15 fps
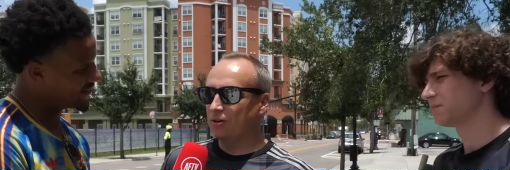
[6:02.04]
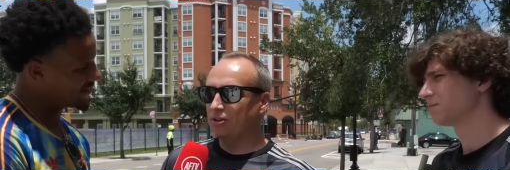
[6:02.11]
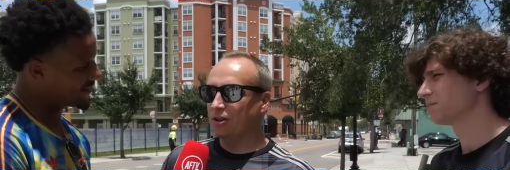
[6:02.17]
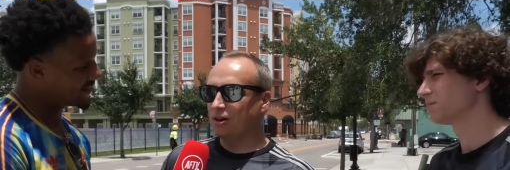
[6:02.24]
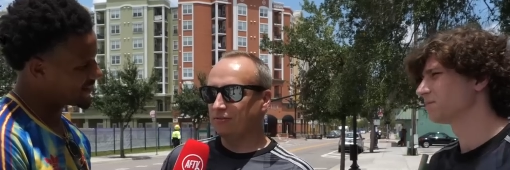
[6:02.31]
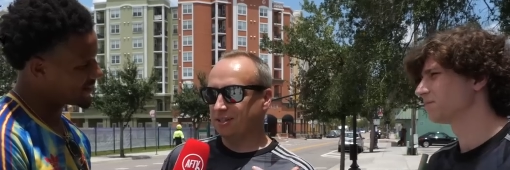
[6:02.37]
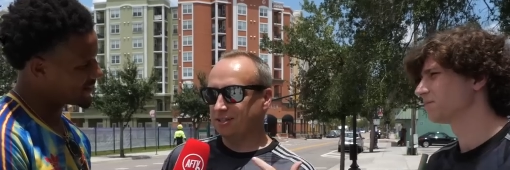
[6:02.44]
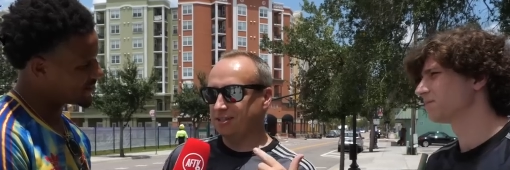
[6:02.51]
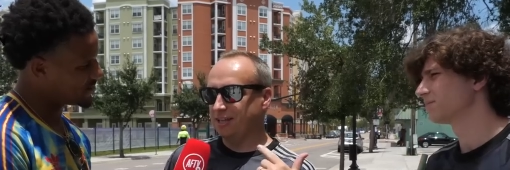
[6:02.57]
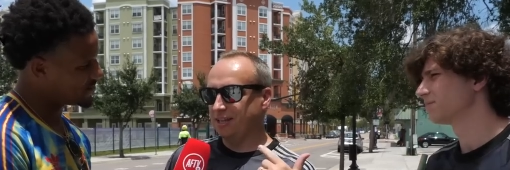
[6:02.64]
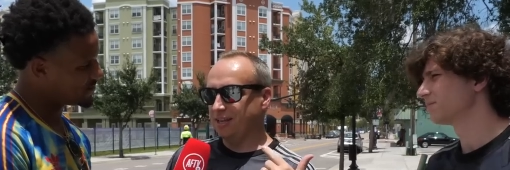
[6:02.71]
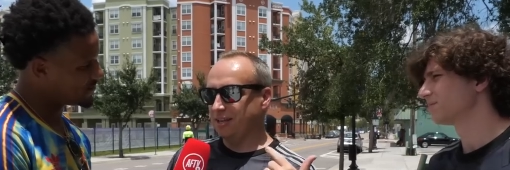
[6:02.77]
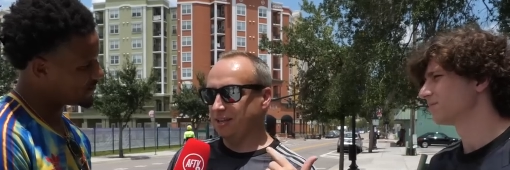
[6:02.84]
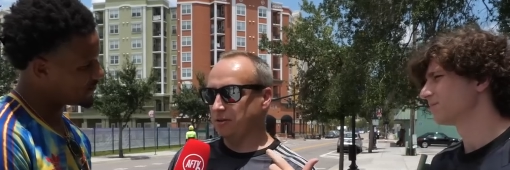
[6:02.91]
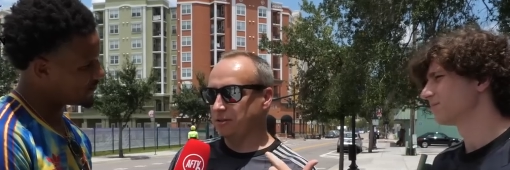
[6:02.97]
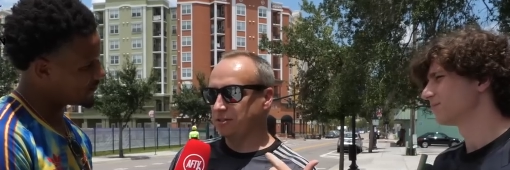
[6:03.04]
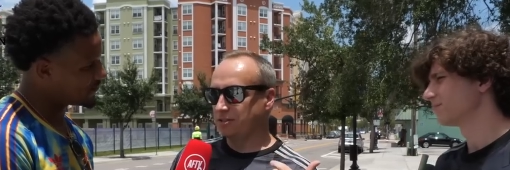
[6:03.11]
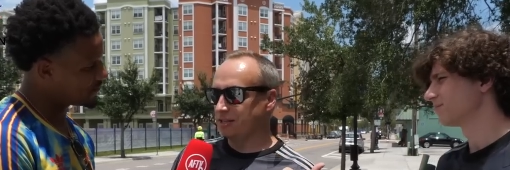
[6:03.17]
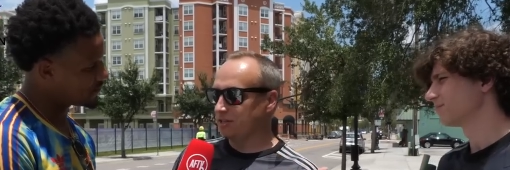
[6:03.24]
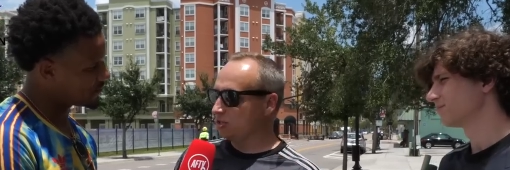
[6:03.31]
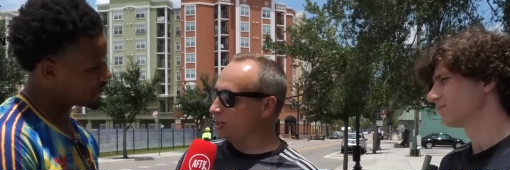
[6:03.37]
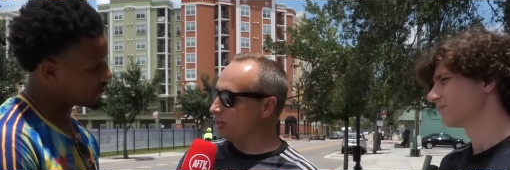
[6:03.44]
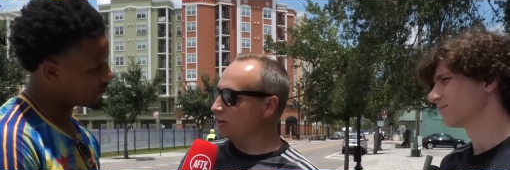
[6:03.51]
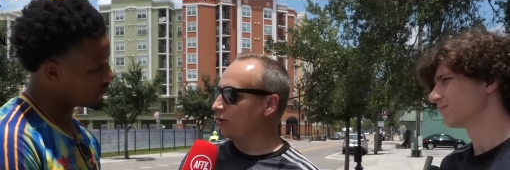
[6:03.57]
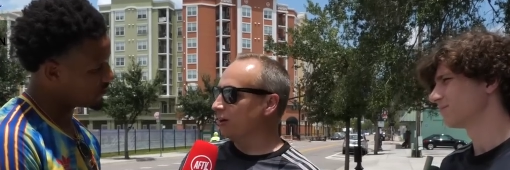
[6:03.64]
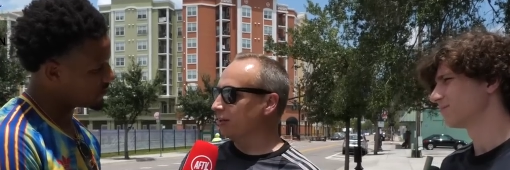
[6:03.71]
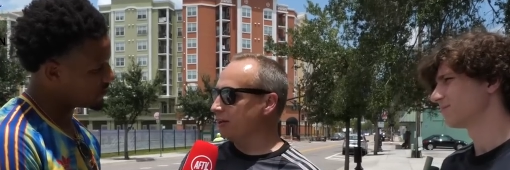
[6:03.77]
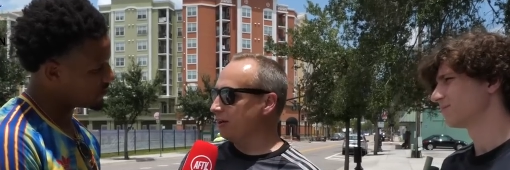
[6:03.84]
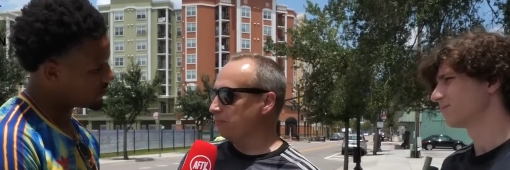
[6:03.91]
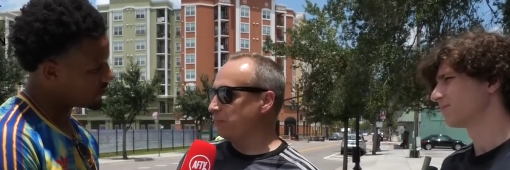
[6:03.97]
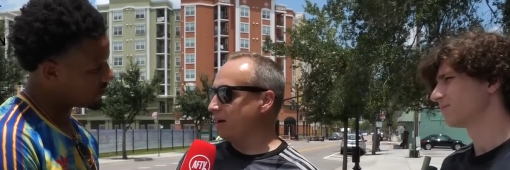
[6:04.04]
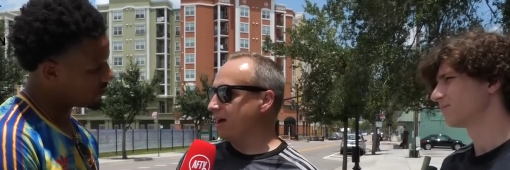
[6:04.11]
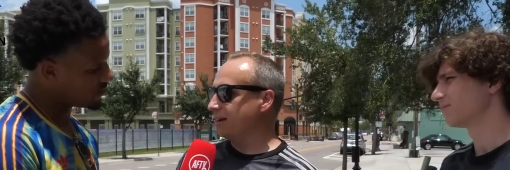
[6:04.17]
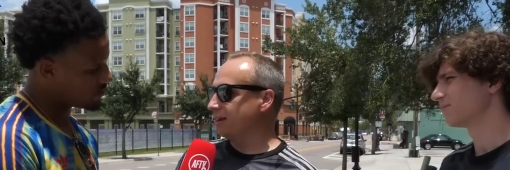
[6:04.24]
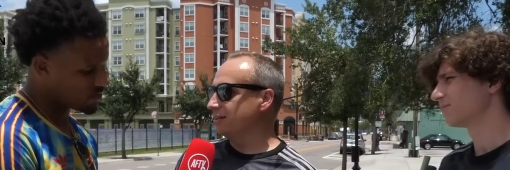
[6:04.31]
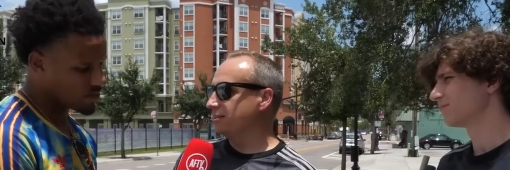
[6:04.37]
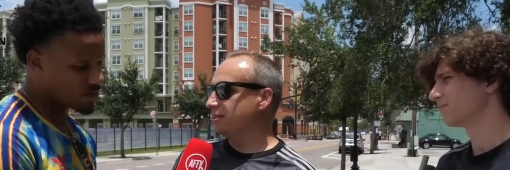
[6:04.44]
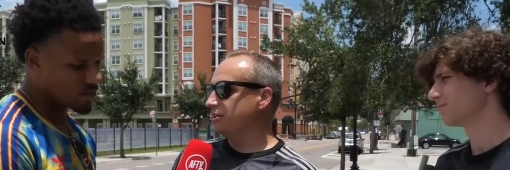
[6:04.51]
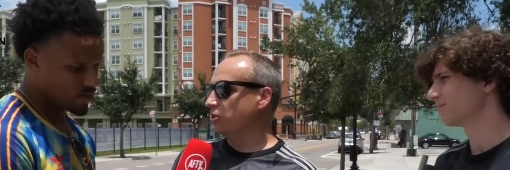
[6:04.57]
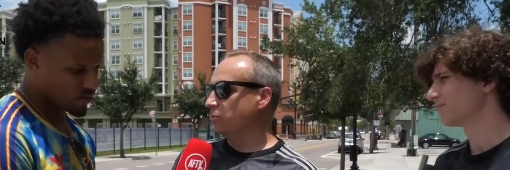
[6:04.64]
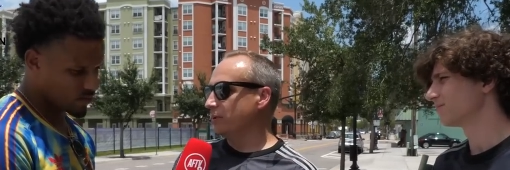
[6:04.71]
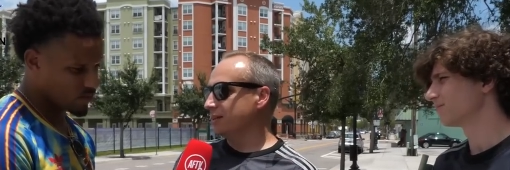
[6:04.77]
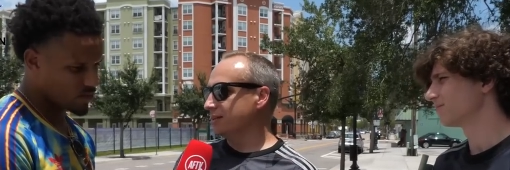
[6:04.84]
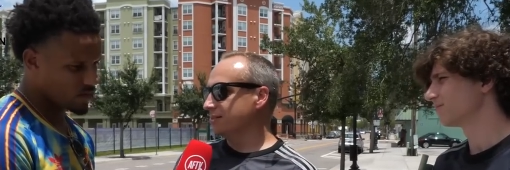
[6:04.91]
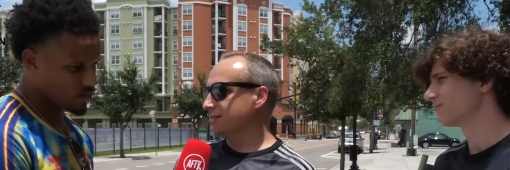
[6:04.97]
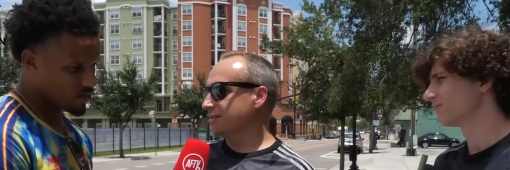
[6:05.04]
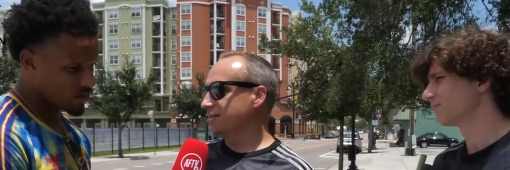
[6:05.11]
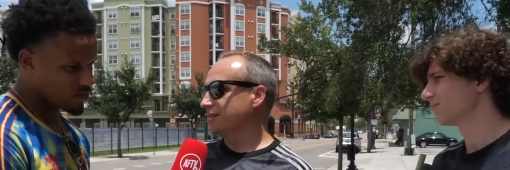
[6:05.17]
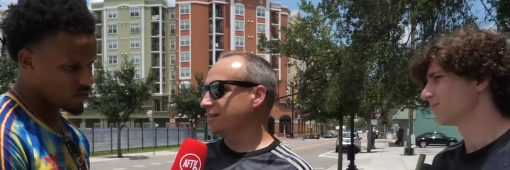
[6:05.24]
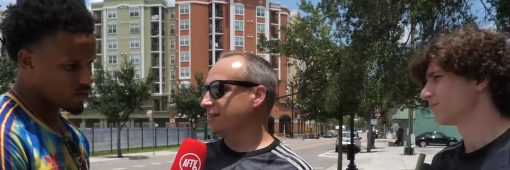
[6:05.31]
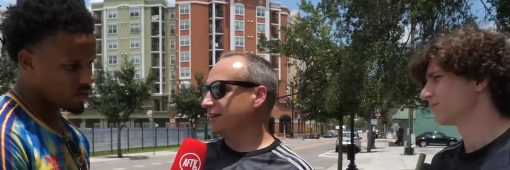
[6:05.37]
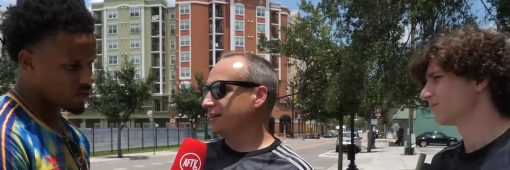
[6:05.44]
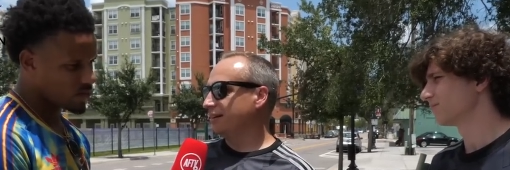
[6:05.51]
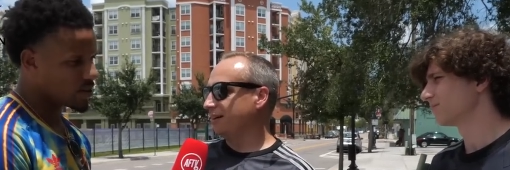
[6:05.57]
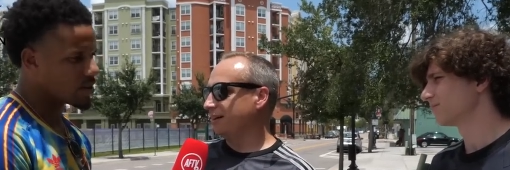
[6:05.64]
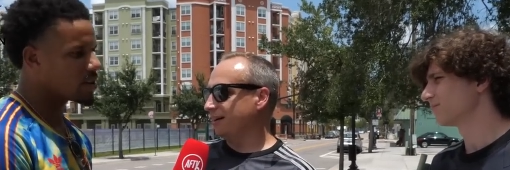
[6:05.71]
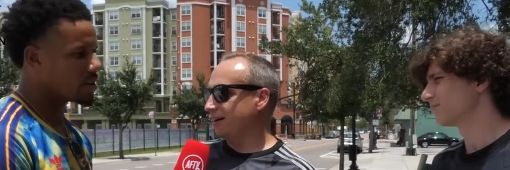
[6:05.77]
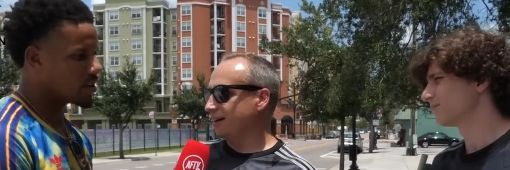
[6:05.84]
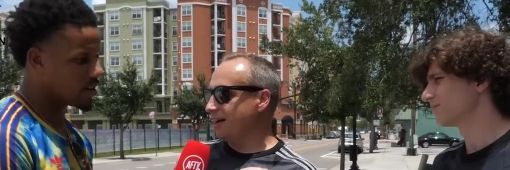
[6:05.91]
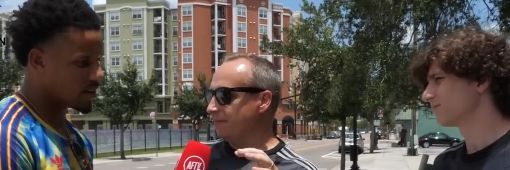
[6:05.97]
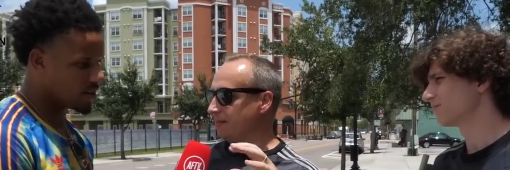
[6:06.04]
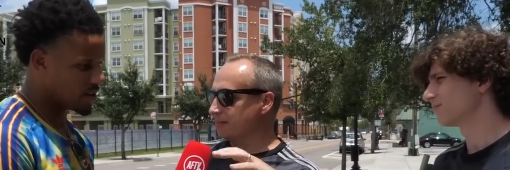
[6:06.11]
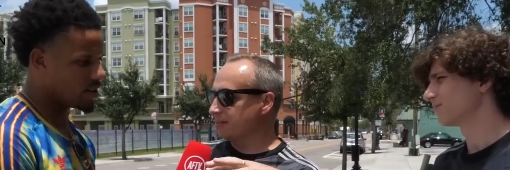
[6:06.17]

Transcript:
Speaker 1: um, I would love to see Zinchenko at left back and Tielemans uh, and the